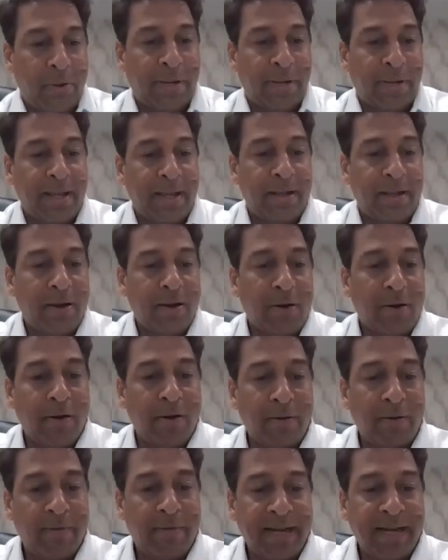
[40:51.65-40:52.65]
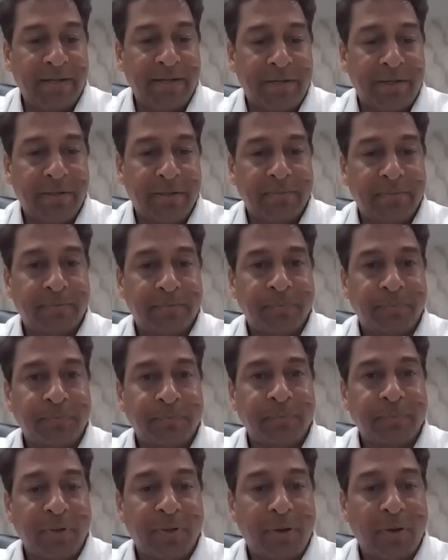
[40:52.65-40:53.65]
Okay. All right.
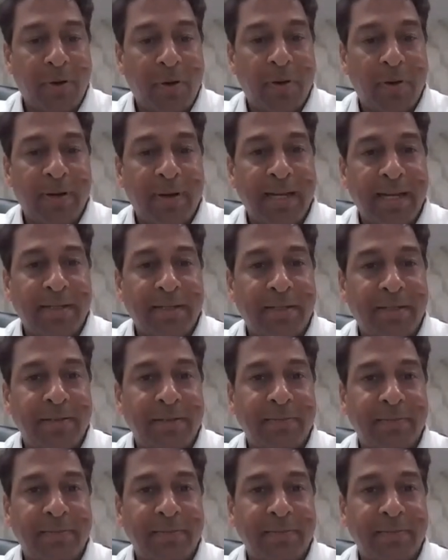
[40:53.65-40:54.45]
All right.